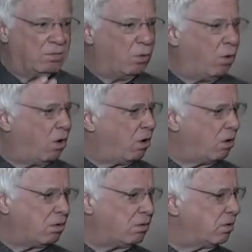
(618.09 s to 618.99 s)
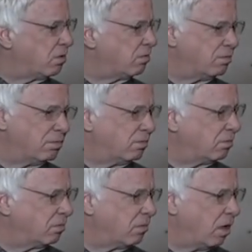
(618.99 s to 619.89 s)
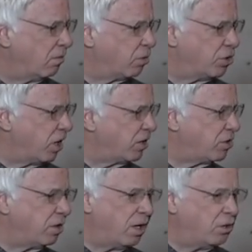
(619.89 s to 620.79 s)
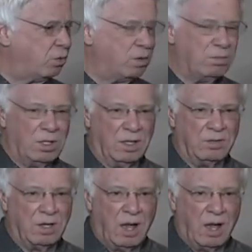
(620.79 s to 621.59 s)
walls of rejection like you wouldn't believe.